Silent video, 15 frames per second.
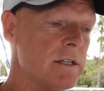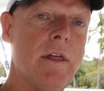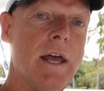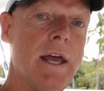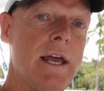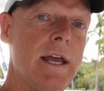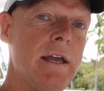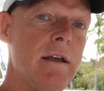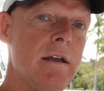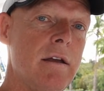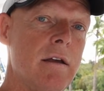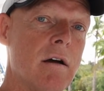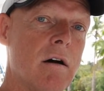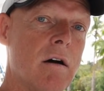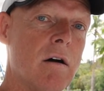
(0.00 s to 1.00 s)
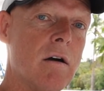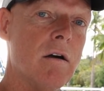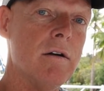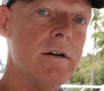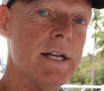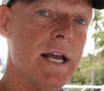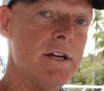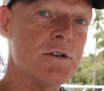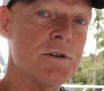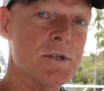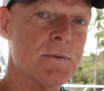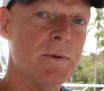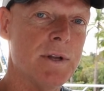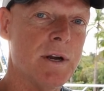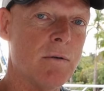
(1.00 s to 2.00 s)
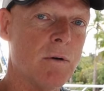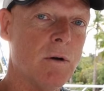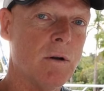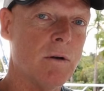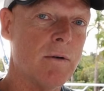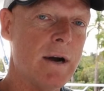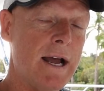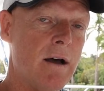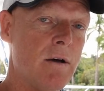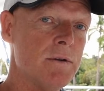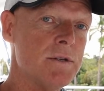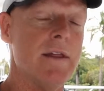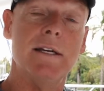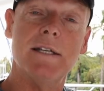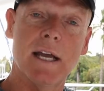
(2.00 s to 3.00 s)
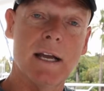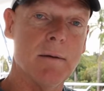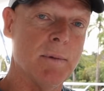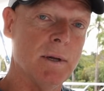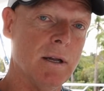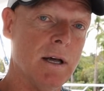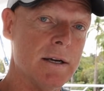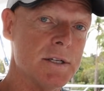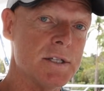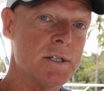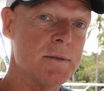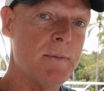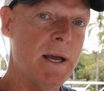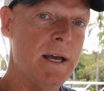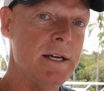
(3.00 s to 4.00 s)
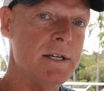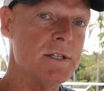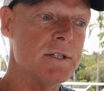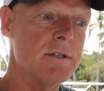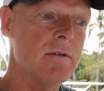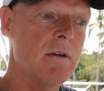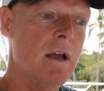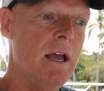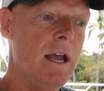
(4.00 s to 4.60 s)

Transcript: They are dangerous when they roll around. They take up a lot of space.